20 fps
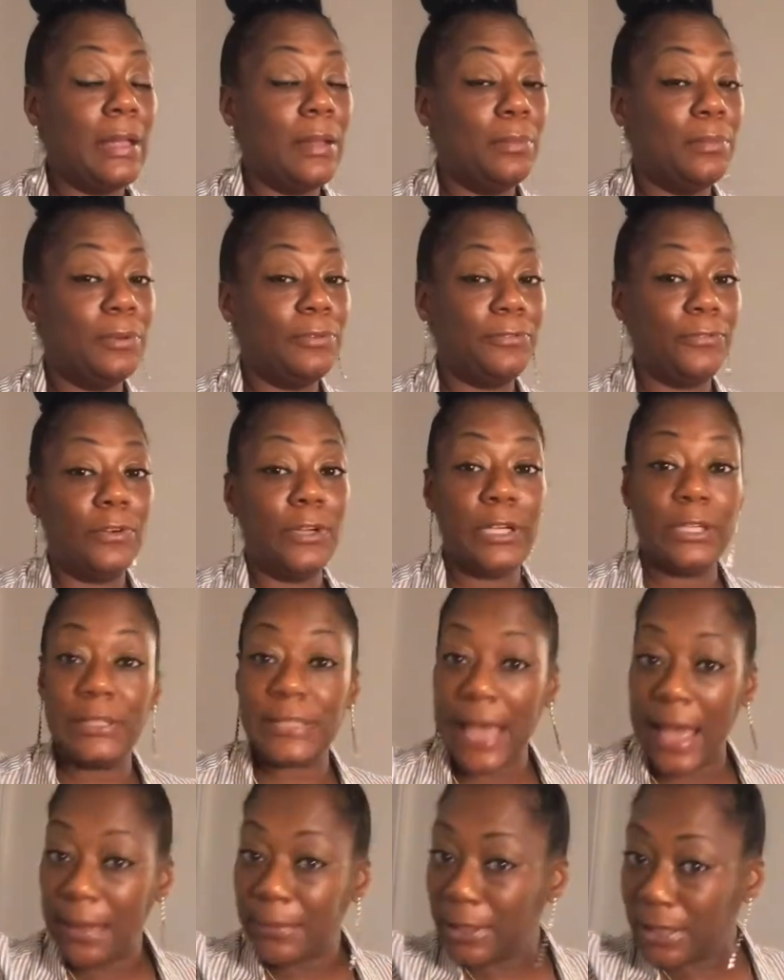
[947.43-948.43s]
Before the
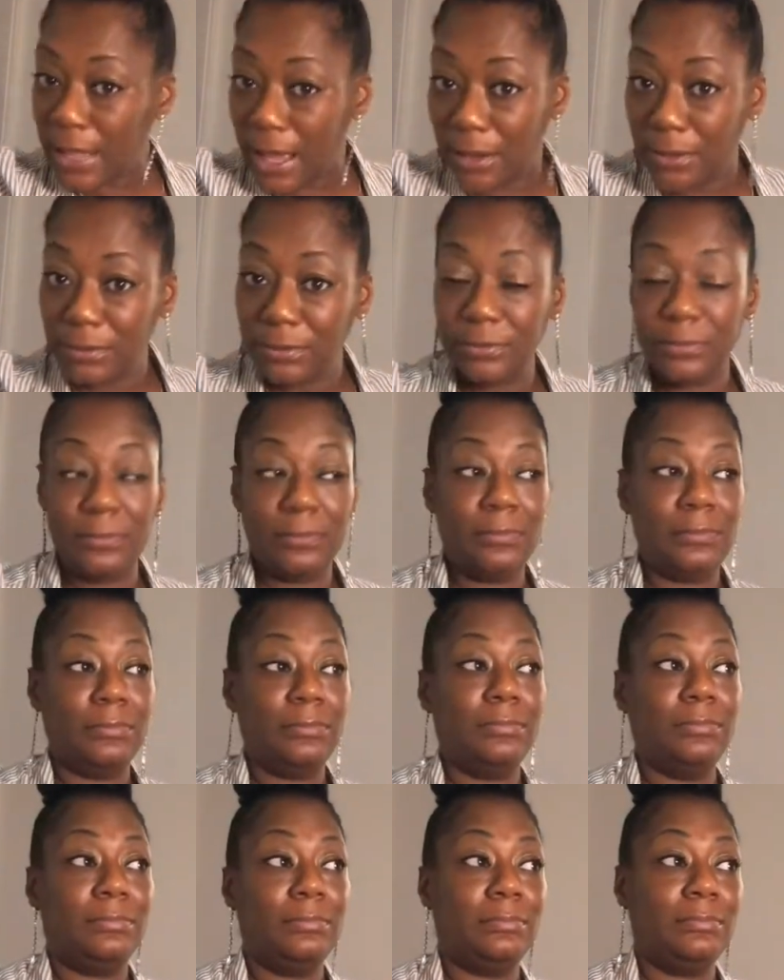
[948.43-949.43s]
time to go,
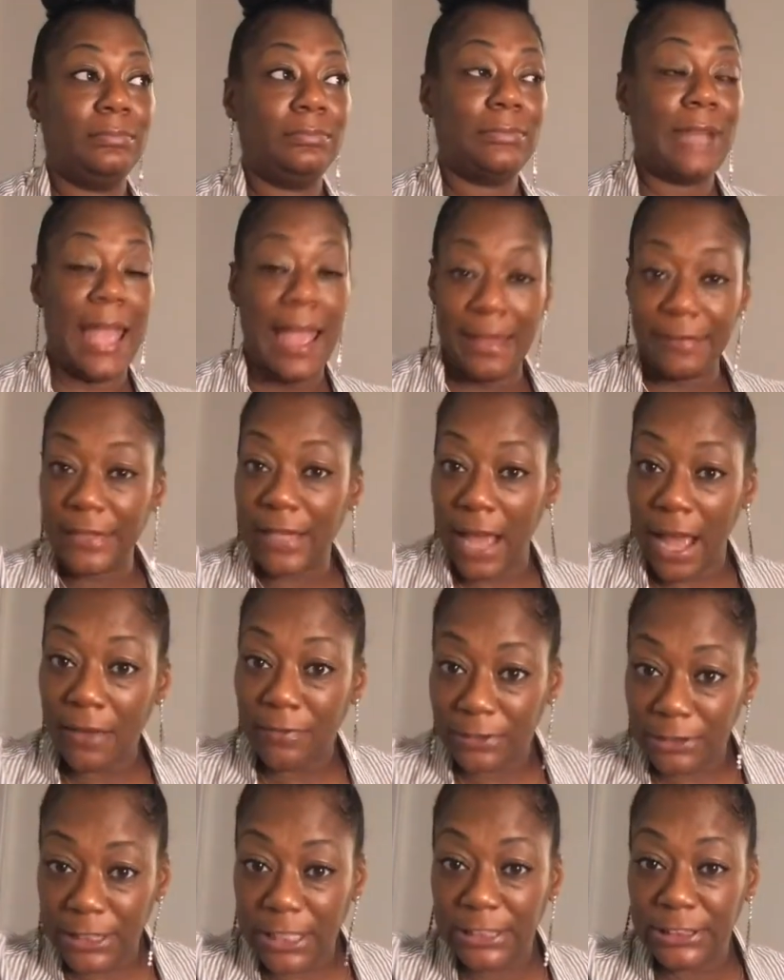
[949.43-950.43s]
have the
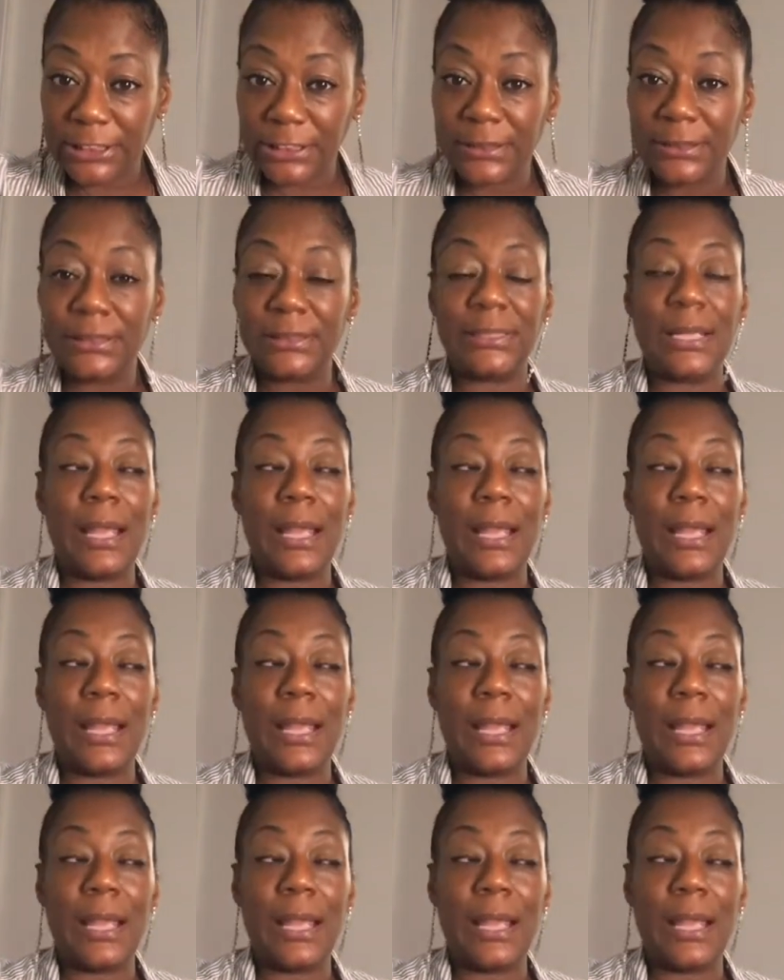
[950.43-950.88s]
conversations,